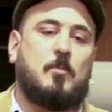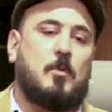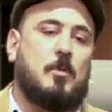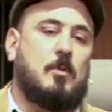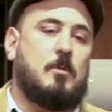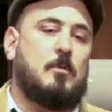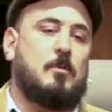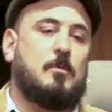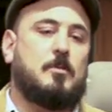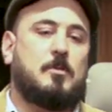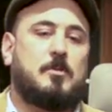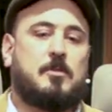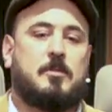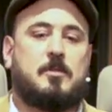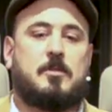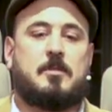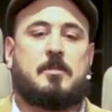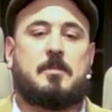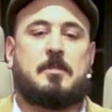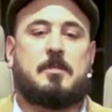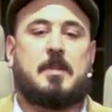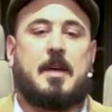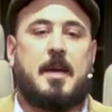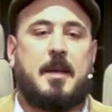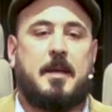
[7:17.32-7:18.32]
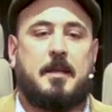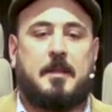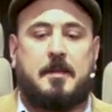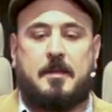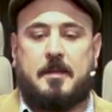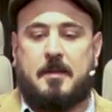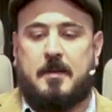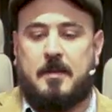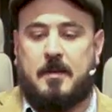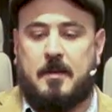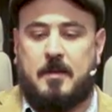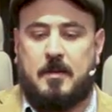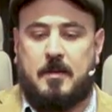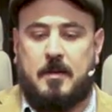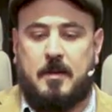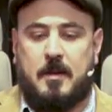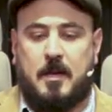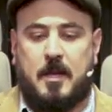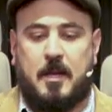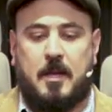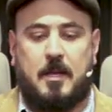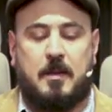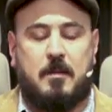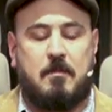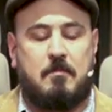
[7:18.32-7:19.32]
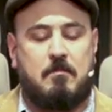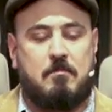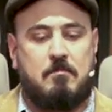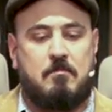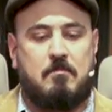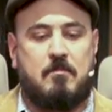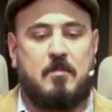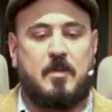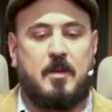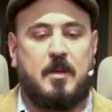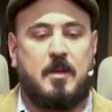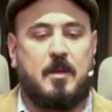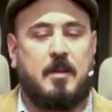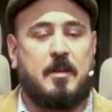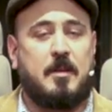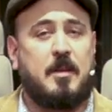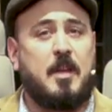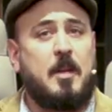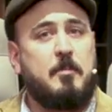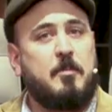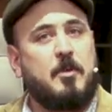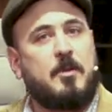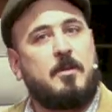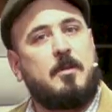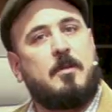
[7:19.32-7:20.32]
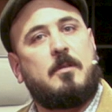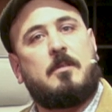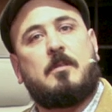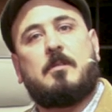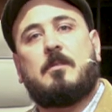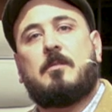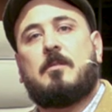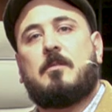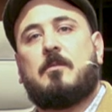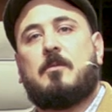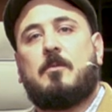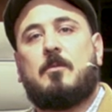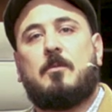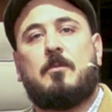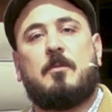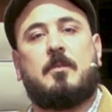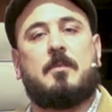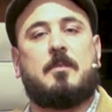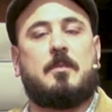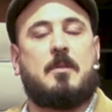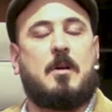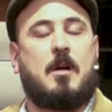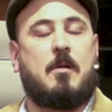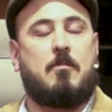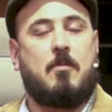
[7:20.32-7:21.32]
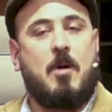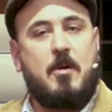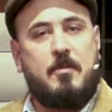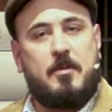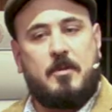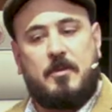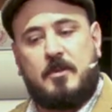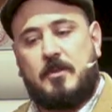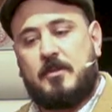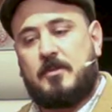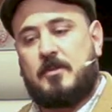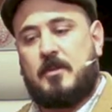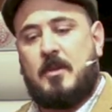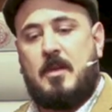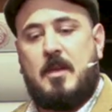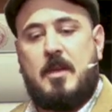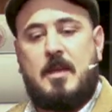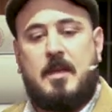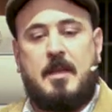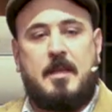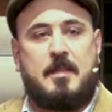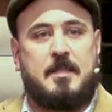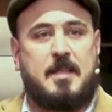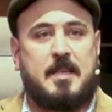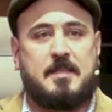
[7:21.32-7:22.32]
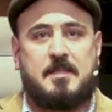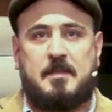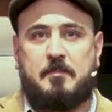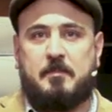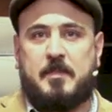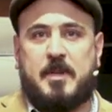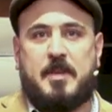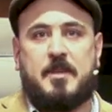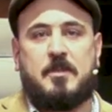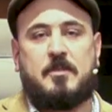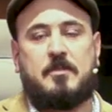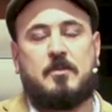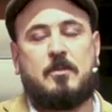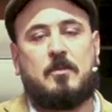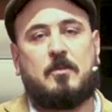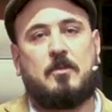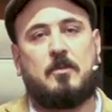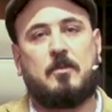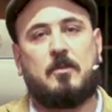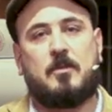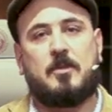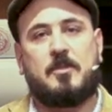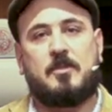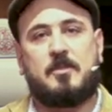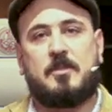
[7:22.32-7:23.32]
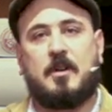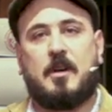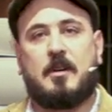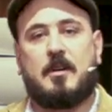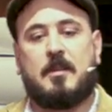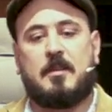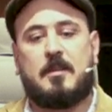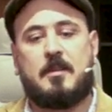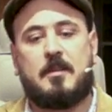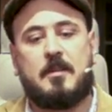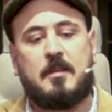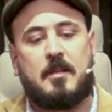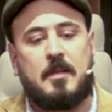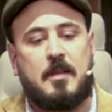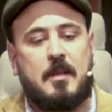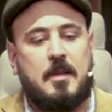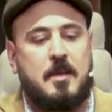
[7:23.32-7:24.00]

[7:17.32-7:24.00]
lose sight in the neighborhood around us. That's the place to start.